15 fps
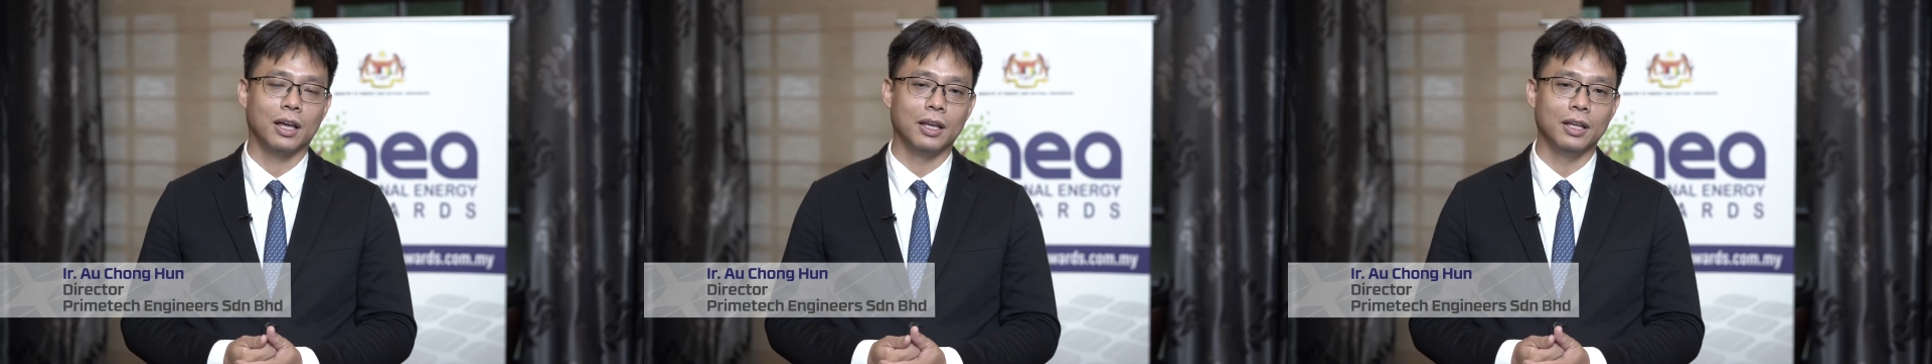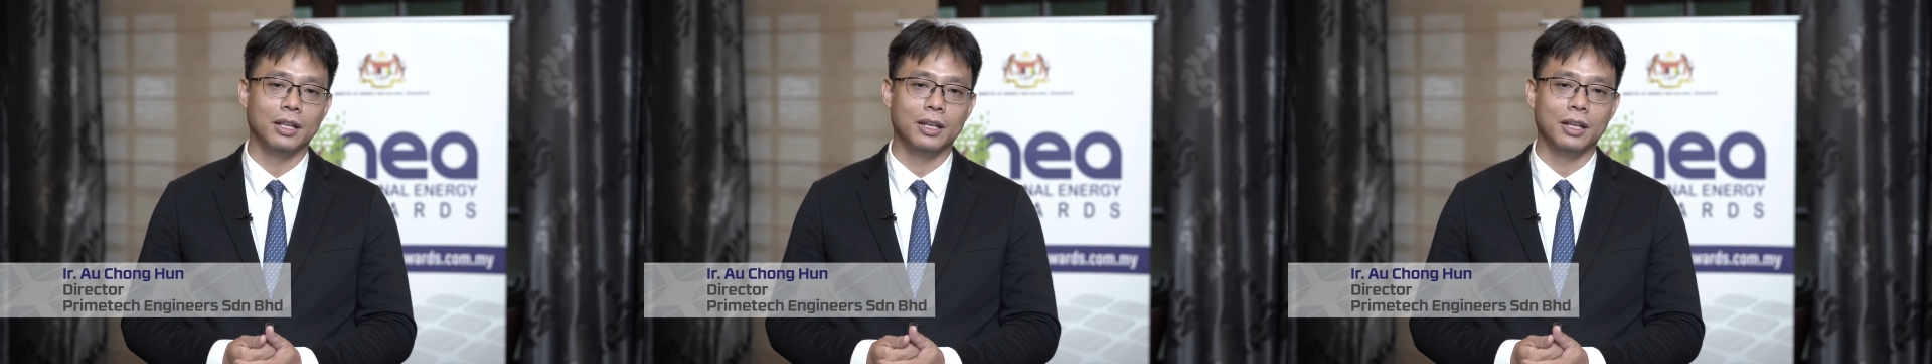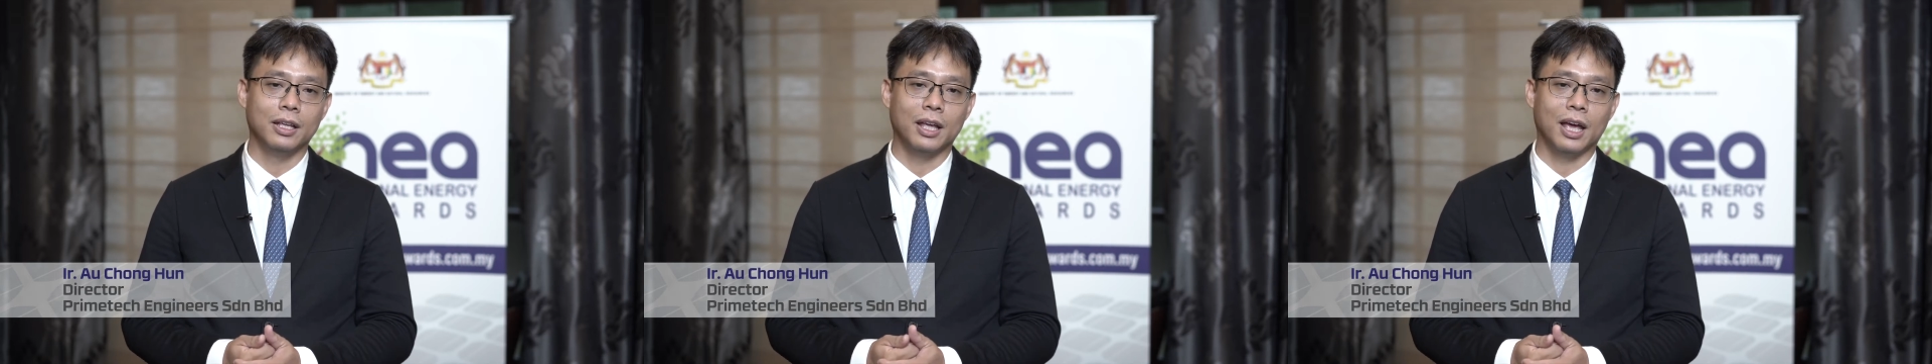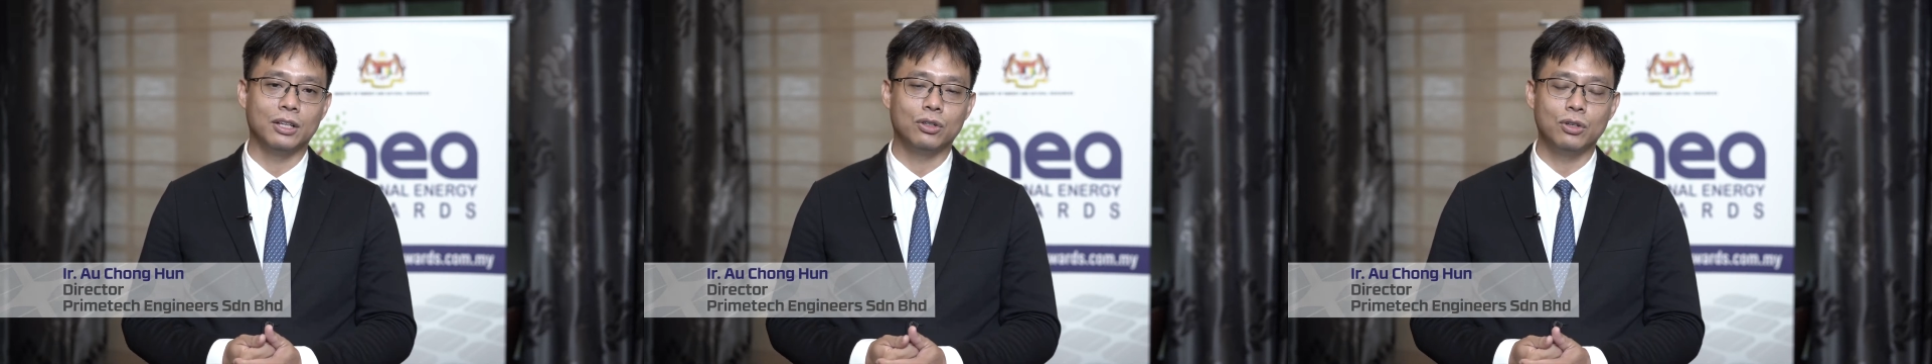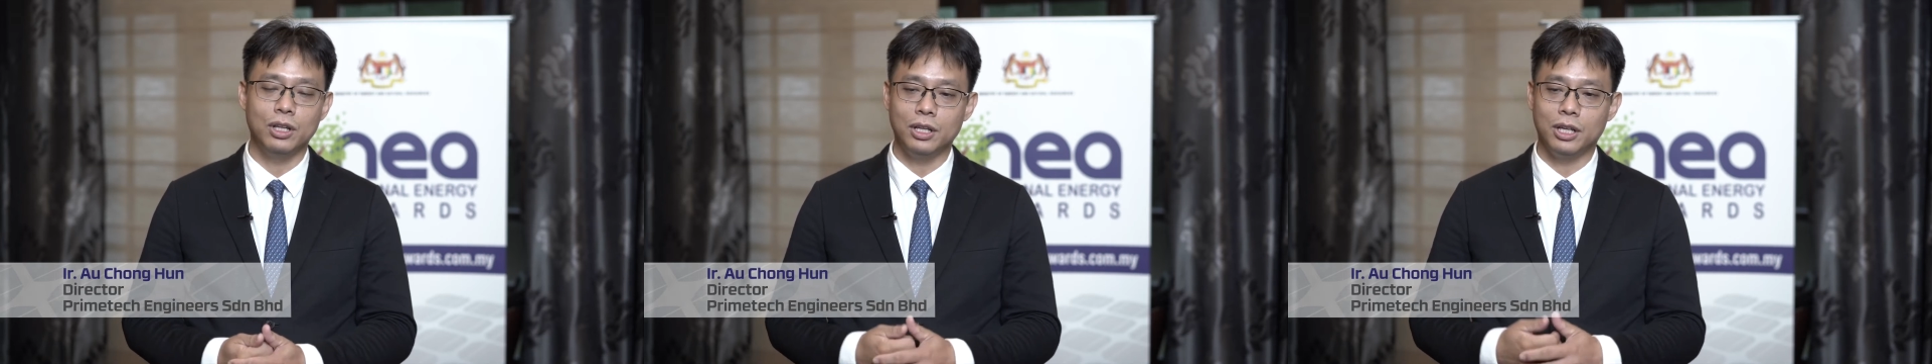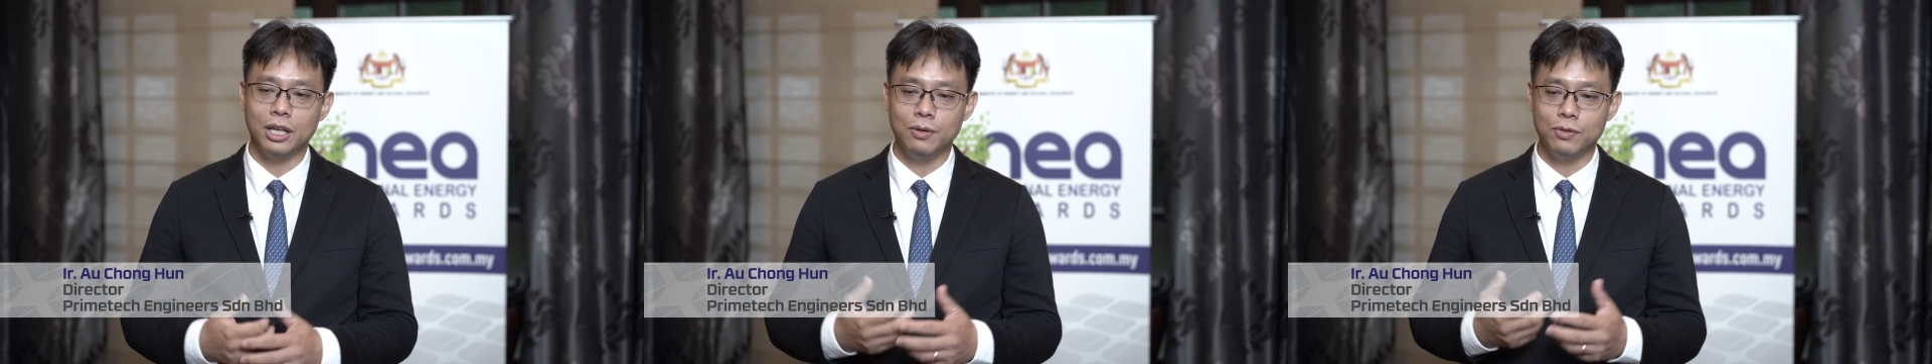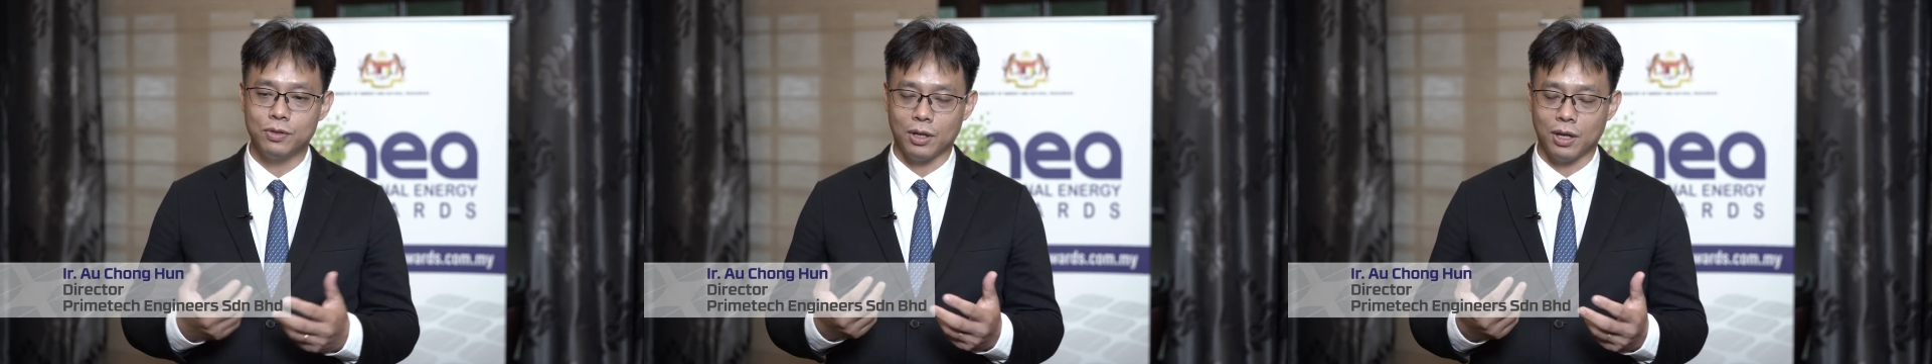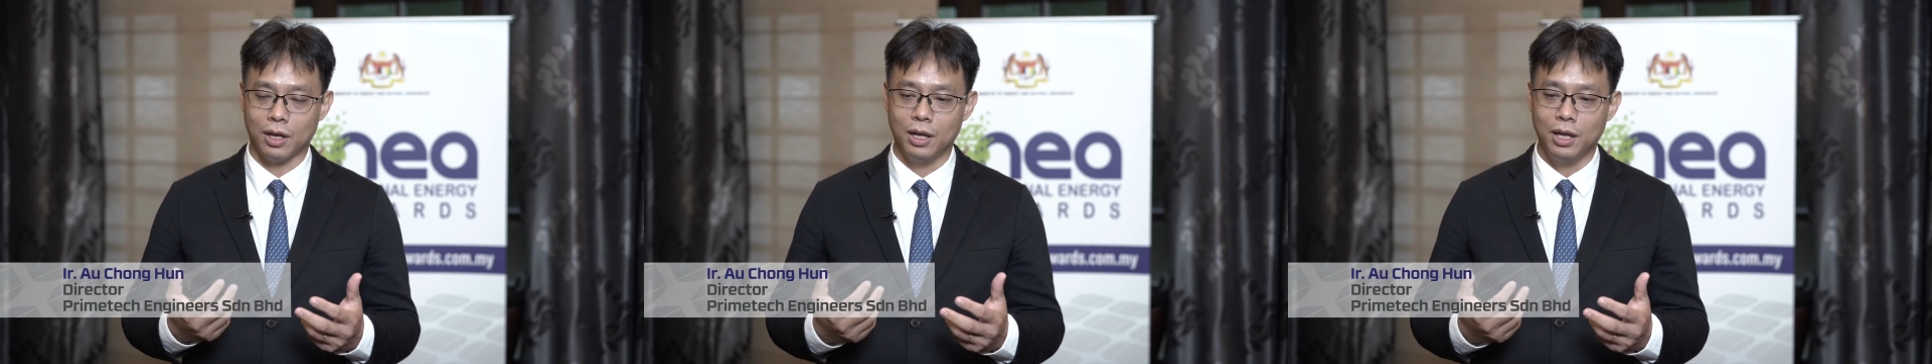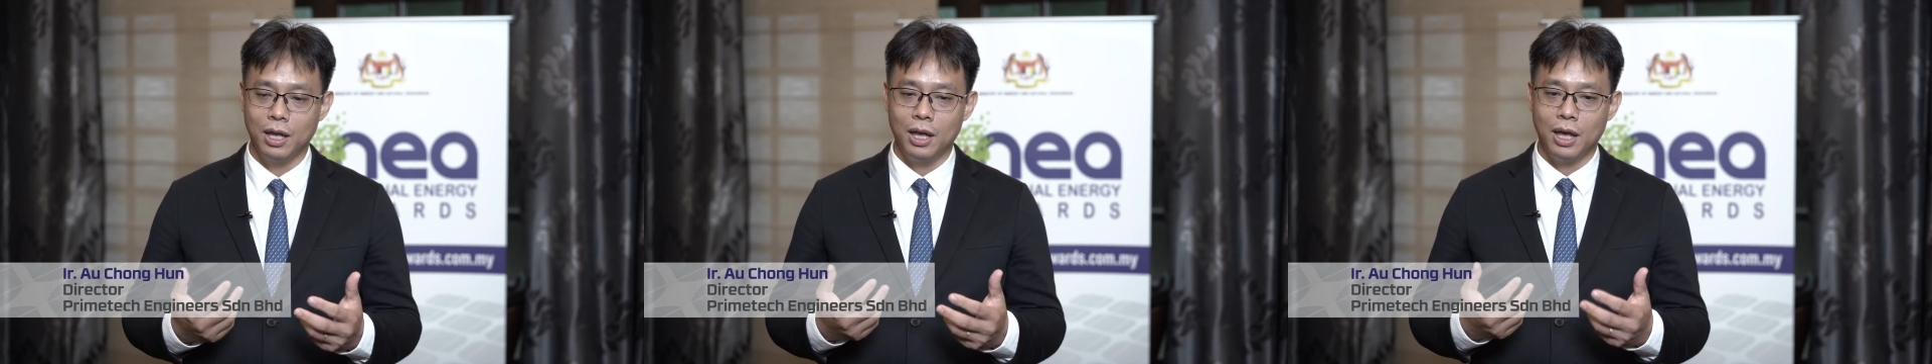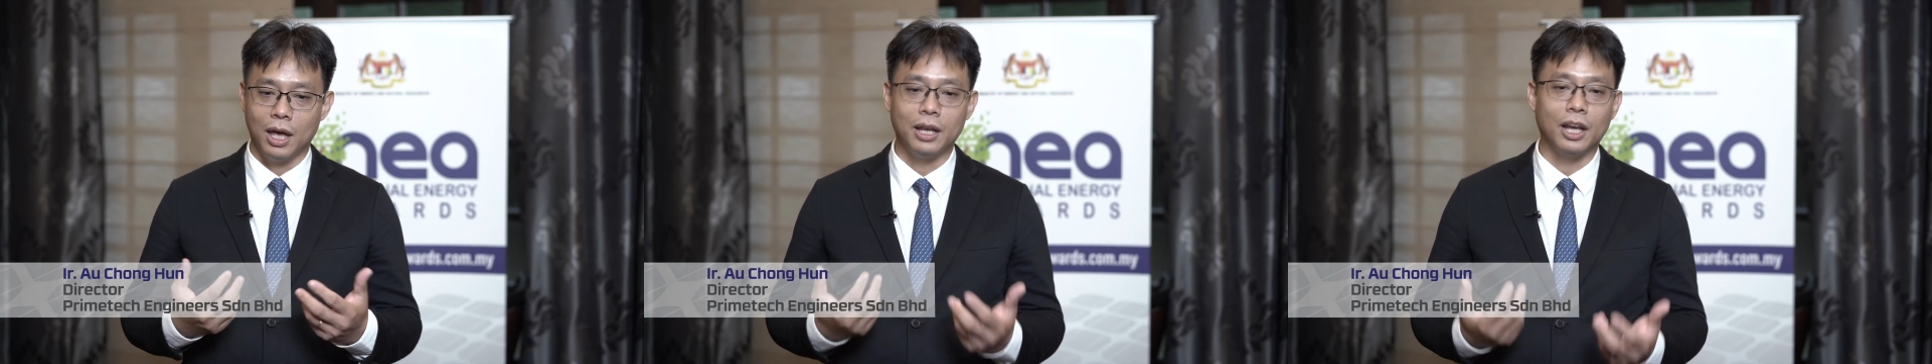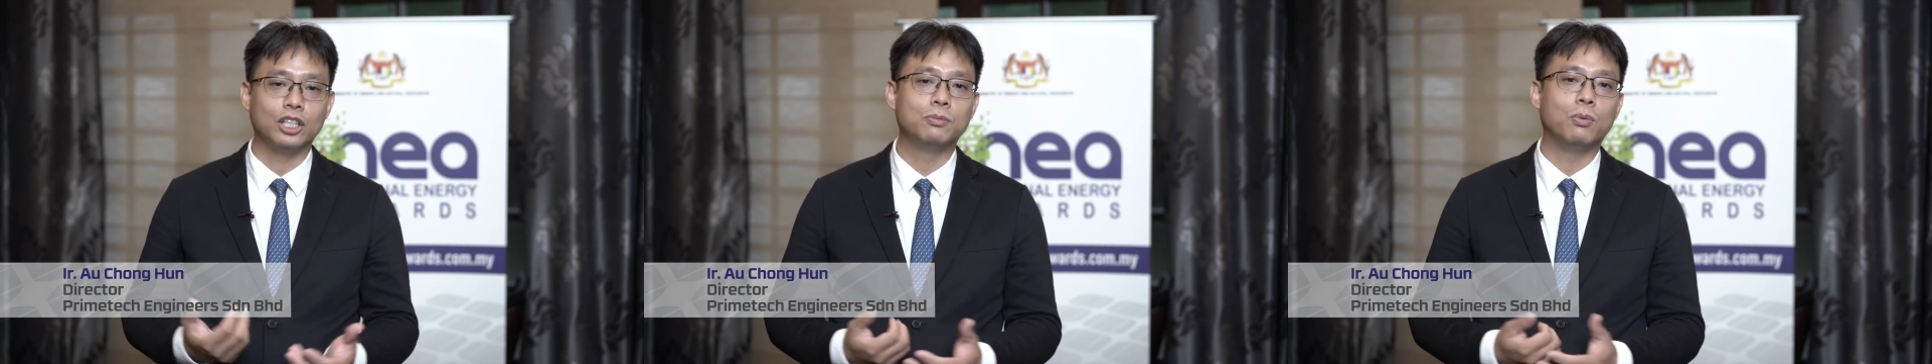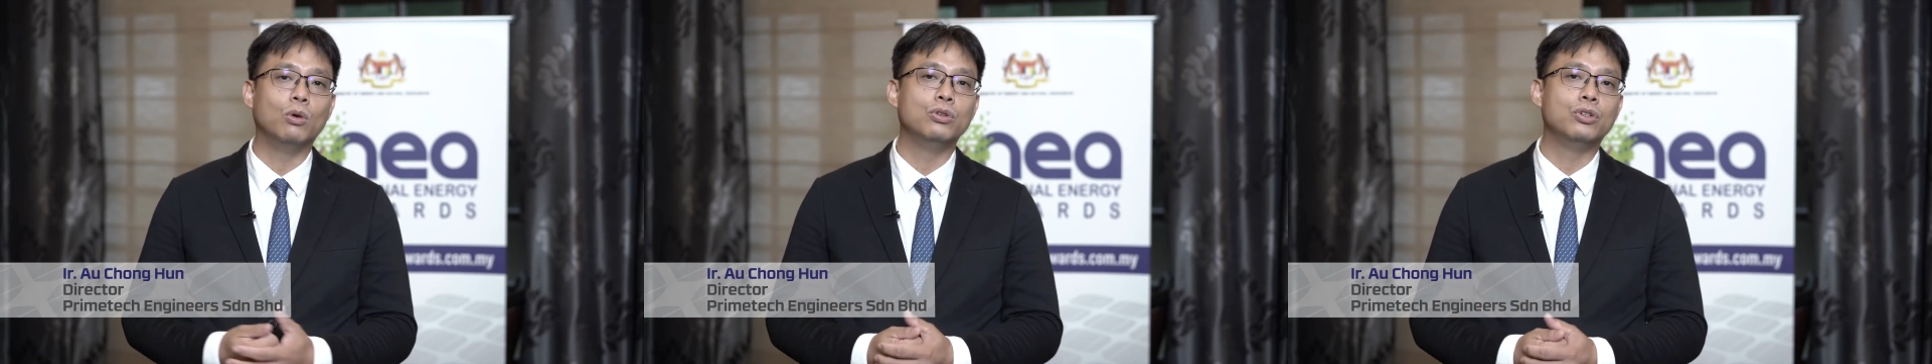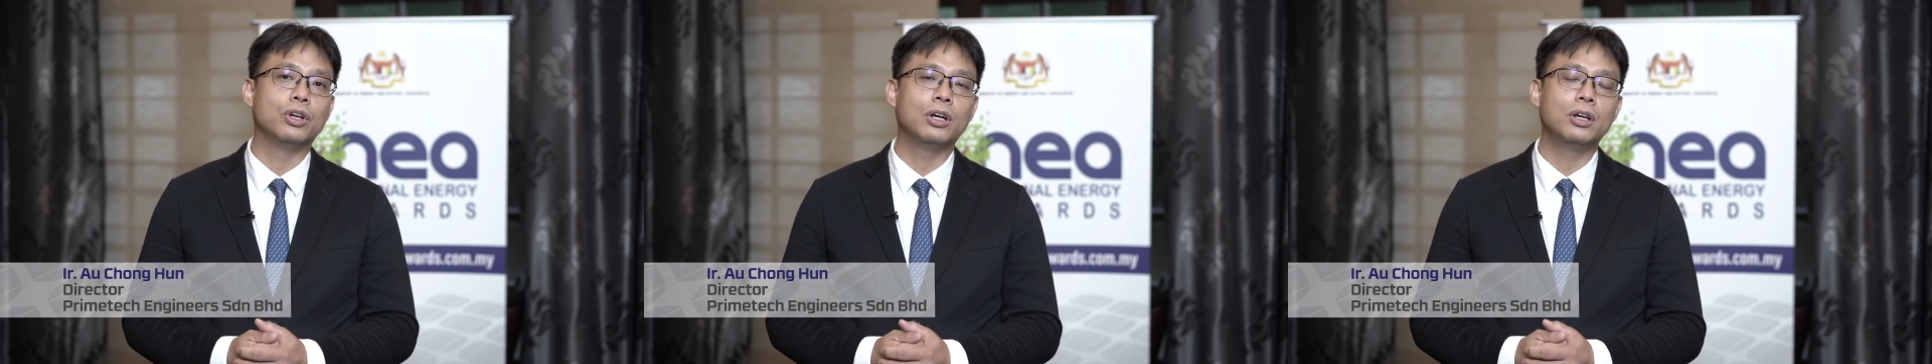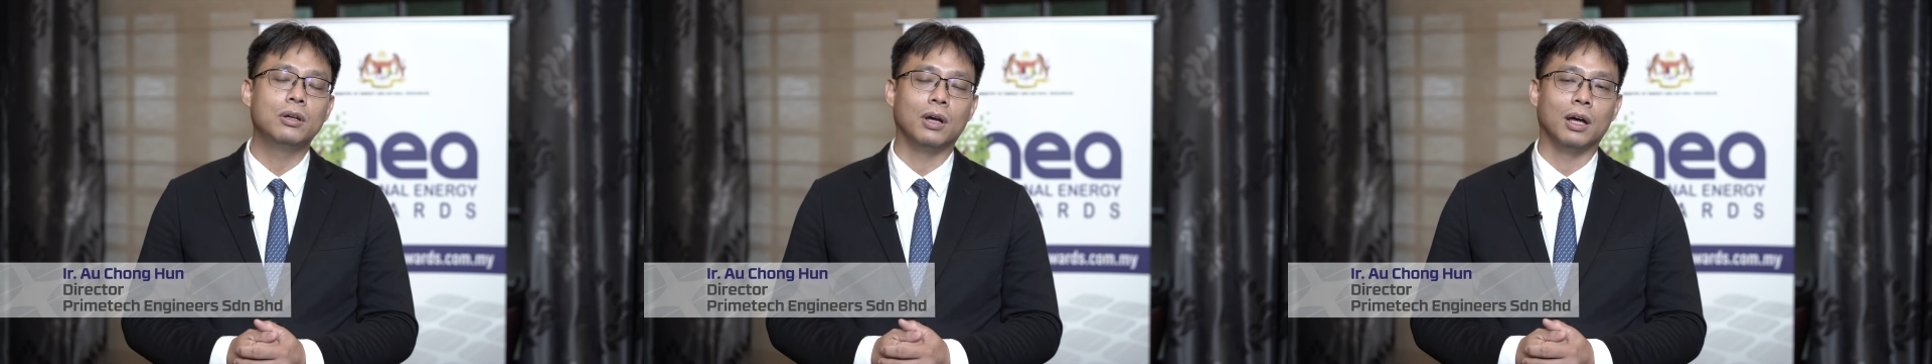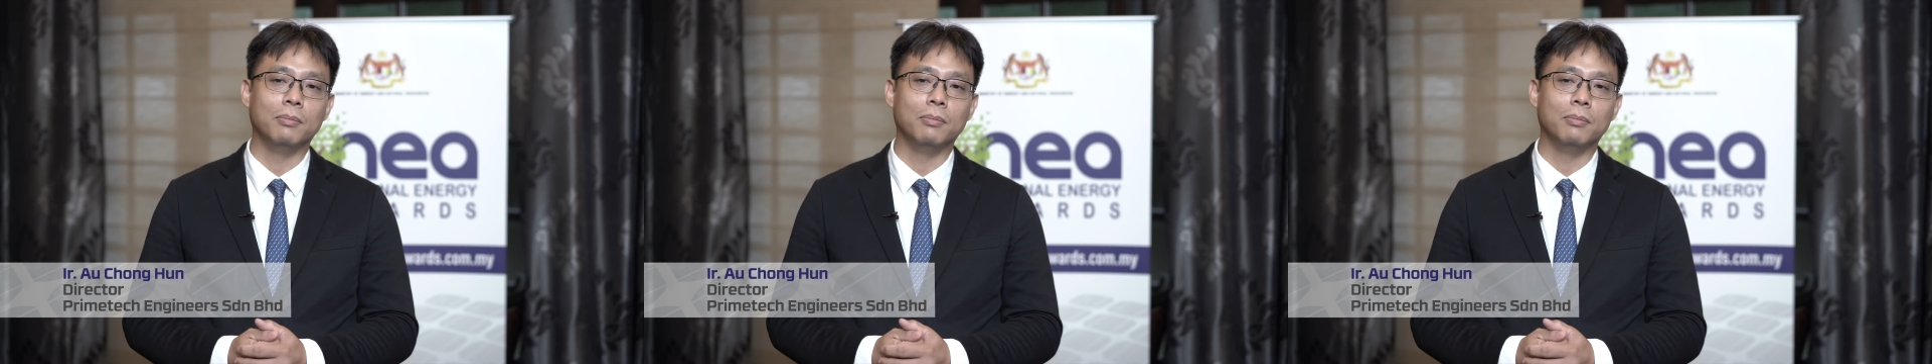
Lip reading: it actually gives an exposure.